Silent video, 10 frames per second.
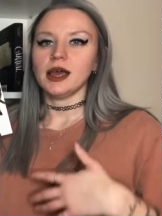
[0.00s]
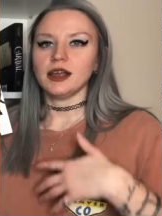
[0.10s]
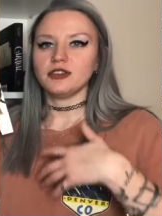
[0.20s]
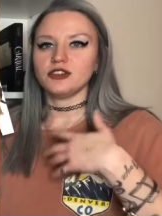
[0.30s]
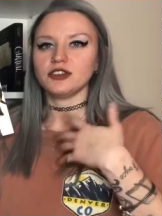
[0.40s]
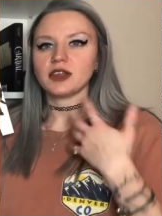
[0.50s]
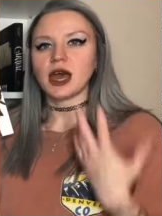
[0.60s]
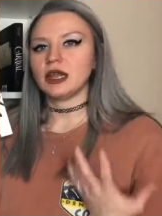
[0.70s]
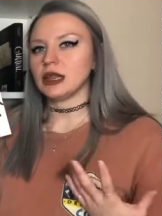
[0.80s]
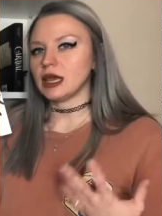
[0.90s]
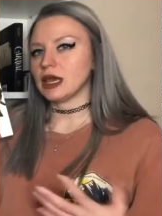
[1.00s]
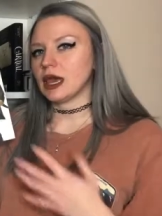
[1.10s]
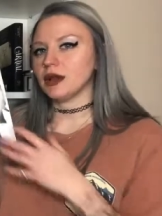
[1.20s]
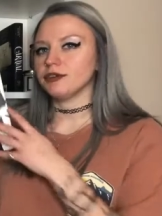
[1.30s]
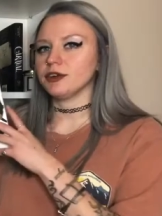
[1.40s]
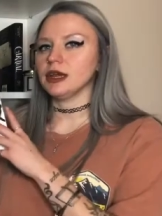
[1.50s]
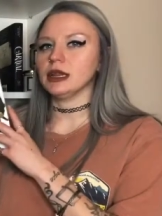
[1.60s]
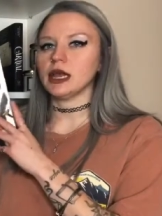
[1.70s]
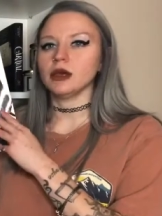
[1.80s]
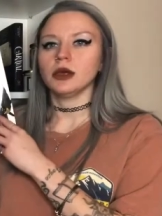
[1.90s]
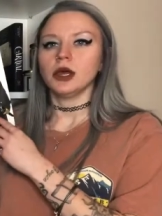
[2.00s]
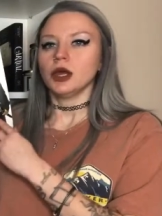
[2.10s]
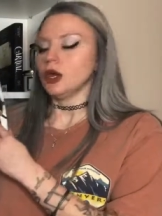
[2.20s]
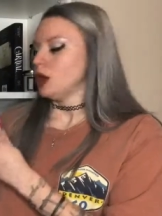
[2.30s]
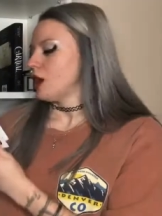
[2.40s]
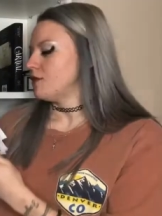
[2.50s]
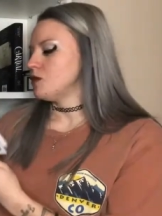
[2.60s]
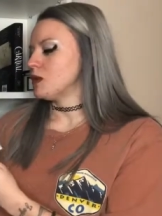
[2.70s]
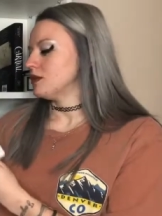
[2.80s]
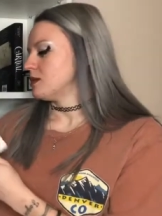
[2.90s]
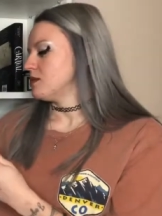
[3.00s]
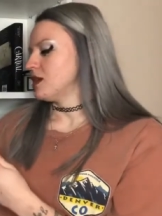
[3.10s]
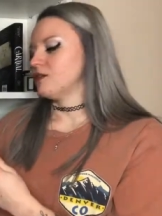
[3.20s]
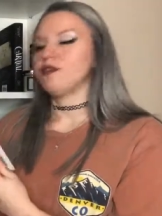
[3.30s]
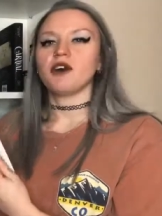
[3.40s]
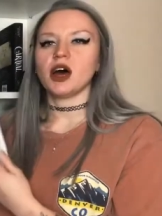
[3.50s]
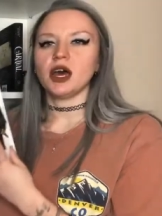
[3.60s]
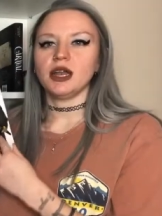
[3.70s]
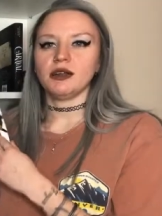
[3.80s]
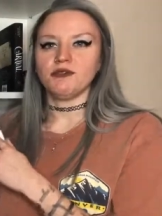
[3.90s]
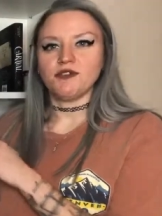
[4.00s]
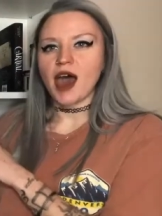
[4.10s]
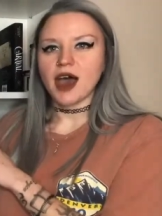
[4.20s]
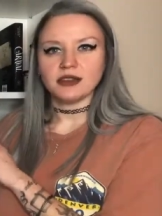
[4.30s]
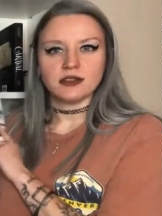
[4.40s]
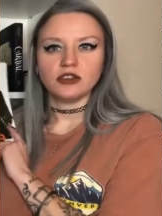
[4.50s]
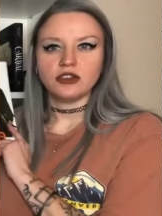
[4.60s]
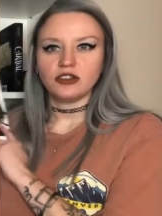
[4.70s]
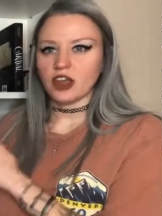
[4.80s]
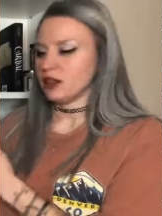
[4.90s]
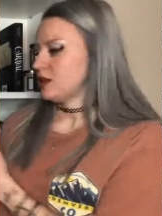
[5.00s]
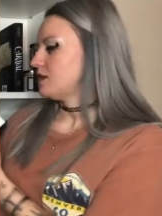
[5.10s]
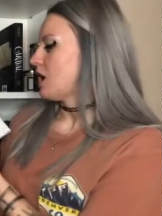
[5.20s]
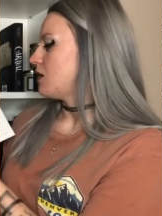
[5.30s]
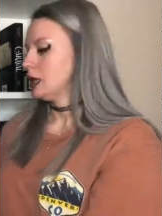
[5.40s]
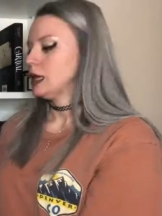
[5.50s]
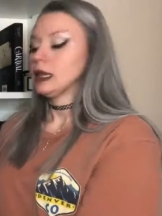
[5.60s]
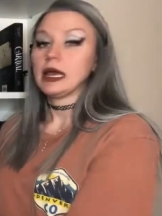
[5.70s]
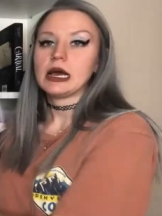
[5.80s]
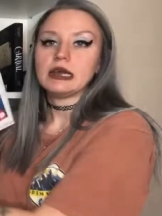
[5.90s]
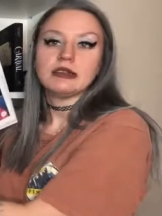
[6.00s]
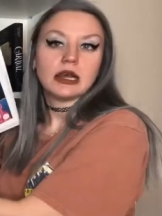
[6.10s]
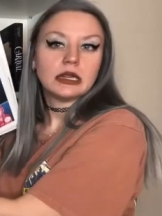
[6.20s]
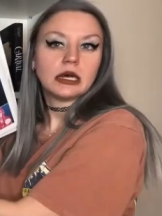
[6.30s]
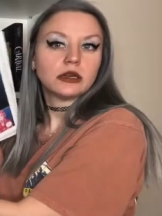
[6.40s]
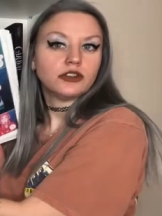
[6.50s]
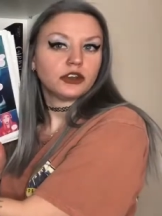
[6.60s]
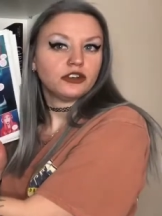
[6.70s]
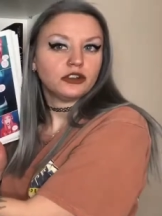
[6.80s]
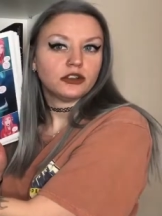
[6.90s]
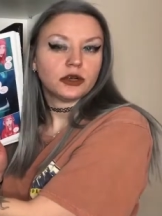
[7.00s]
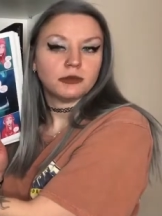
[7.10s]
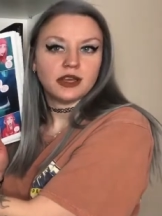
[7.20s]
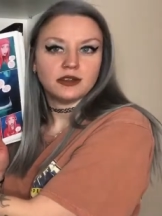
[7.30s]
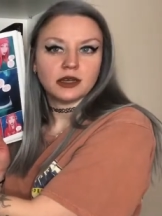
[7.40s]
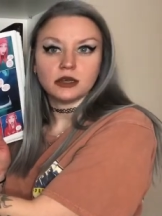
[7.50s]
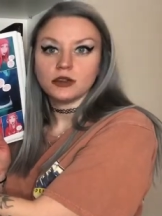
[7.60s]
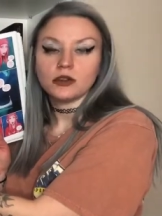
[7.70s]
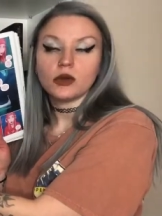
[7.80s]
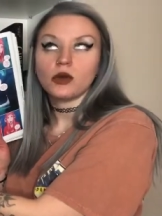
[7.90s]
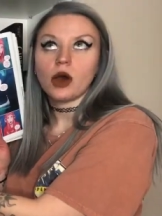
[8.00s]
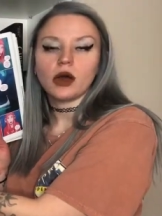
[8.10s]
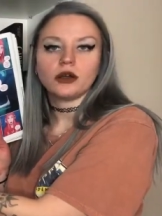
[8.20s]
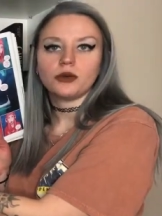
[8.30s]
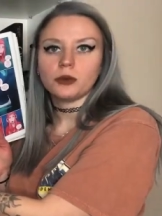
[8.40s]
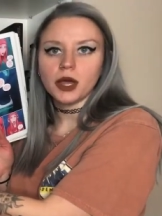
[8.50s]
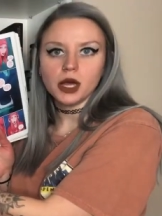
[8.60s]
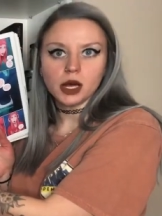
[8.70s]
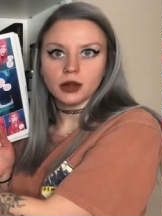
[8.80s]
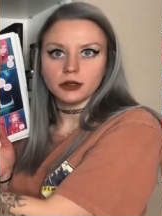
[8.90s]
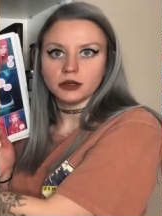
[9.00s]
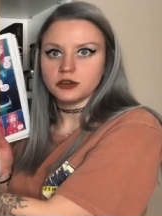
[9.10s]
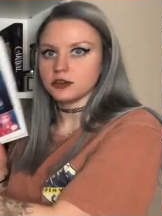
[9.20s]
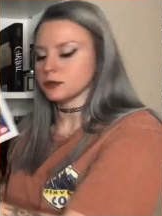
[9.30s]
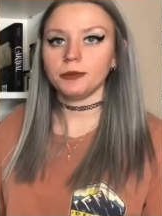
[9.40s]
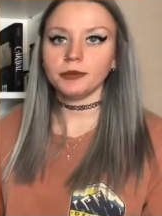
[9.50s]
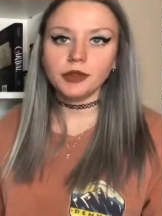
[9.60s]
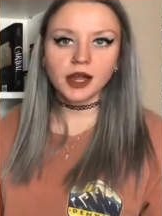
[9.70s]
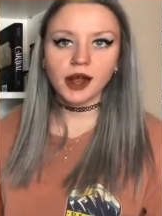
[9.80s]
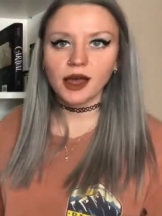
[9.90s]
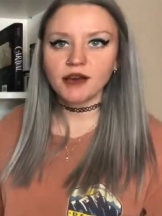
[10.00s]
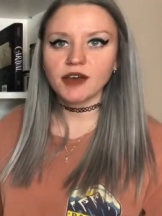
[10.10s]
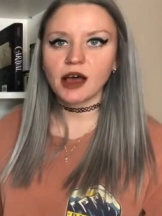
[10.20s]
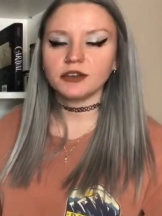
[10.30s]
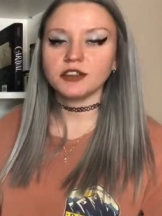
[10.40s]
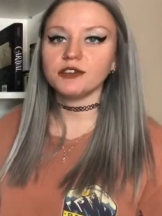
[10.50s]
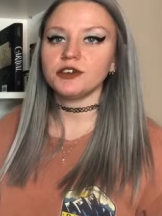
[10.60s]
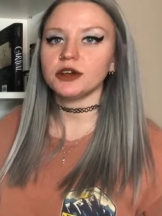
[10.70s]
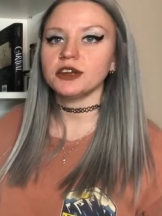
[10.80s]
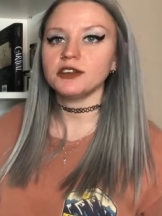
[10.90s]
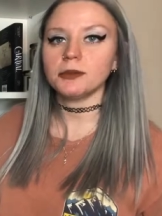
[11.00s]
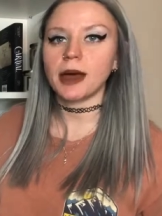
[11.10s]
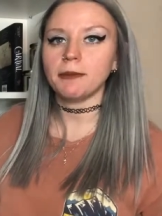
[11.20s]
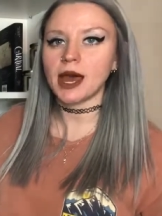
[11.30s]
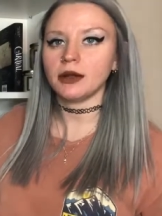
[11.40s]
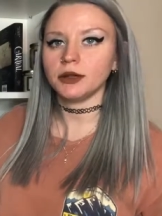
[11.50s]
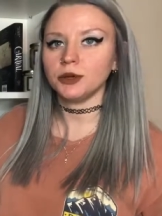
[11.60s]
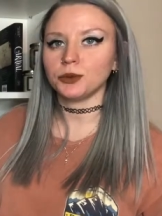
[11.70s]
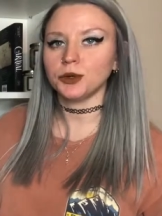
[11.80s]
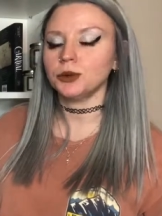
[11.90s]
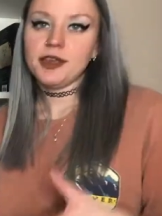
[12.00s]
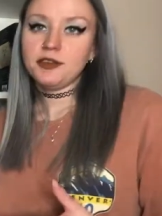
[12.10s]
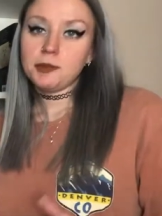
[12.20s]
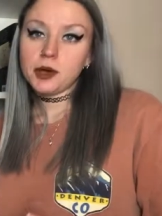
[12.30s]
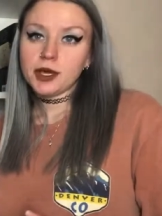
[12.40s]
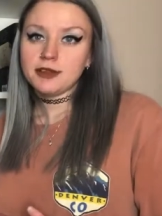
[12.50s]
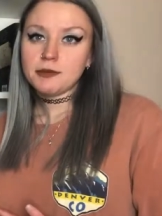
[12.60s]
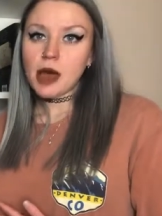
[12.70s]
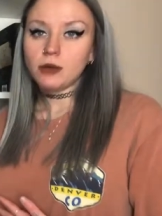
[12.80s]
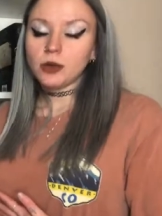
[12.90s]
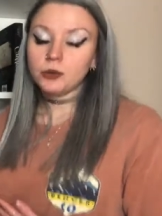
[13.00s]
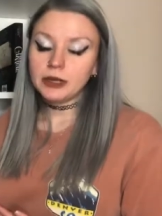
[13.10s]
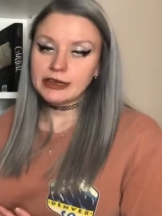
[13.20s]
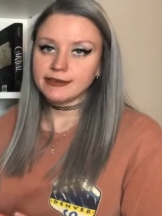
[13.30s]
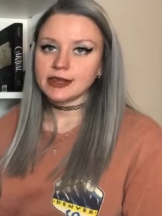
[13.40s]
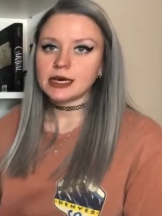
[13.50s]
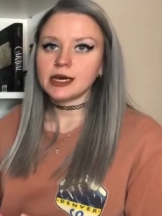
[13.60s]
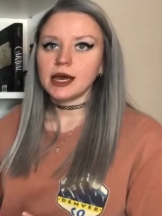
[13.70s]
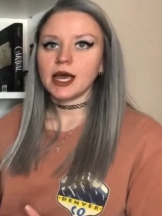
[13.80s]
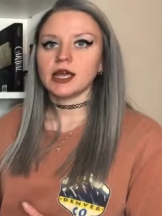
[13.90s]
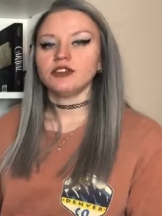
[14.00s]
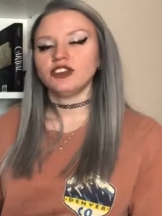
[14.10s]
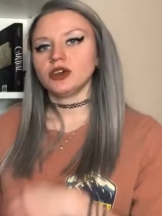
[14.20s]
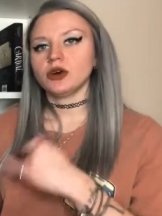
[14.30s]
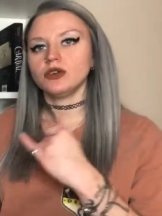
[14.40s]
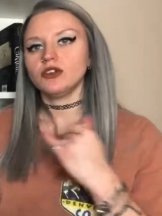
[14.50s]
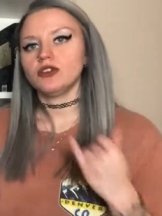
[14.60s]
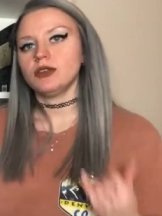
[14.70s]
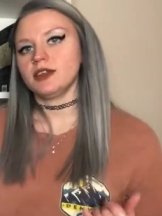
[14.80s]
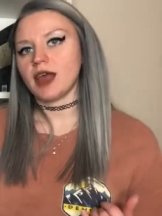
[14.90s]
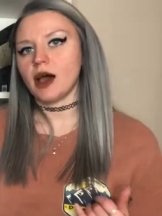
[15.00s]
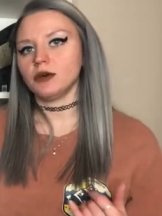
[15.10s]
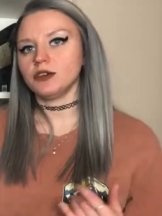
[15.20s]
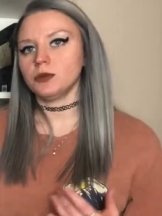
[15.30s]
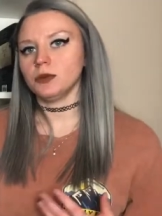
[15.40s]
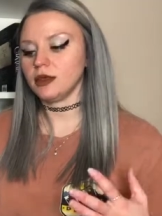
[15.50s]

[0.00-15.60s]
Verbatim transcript: it's just kind of like carefree. Like if you want something fun and fast, check this out. Like I said, the illustrations are amazing. It's got great colors. Then I have House of Furies by Madeleine Roux. This book is about Louisa and she goes to this house